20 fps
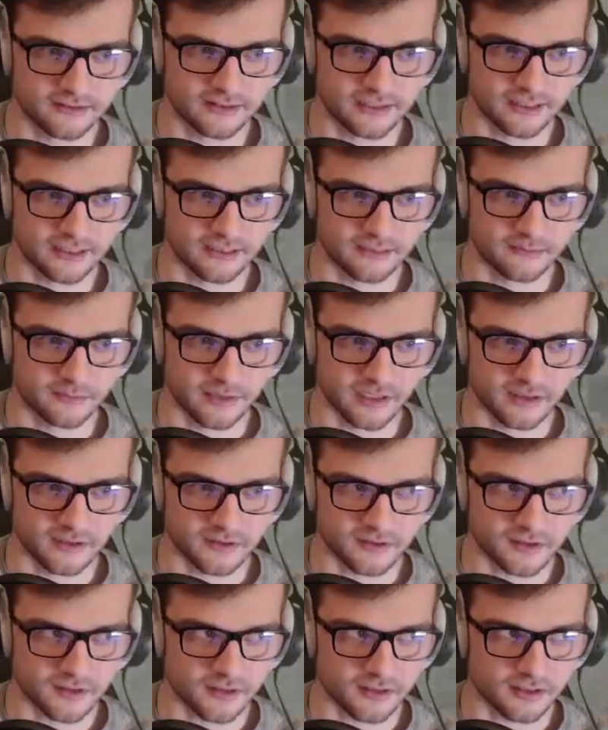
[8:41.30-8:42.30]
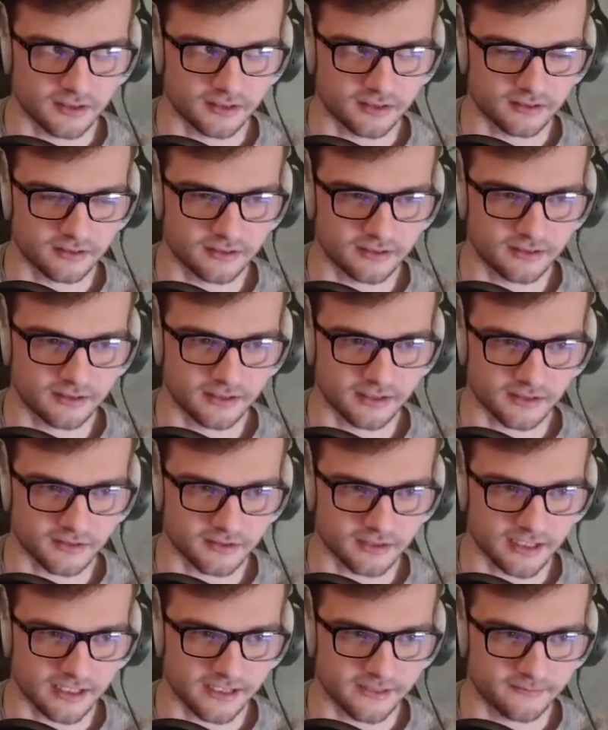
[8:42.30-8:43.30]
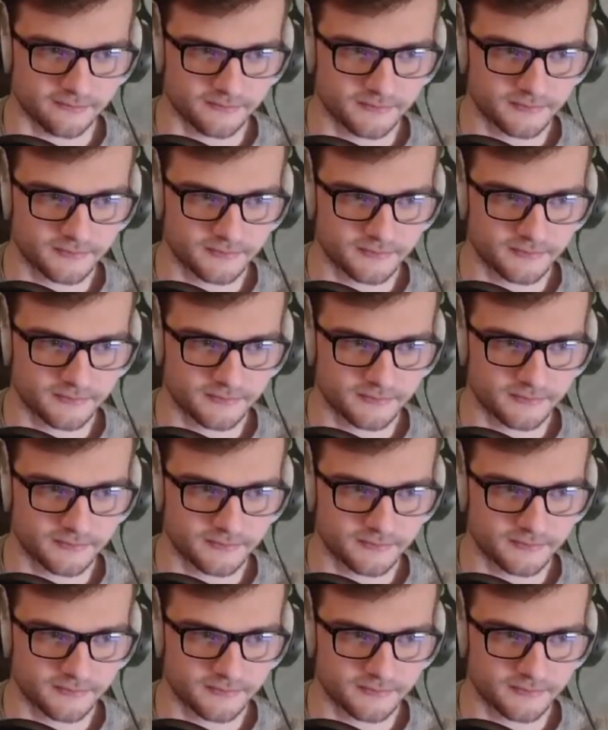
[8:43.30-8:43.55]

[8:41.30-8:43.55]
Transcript: that uh, pace car next lap.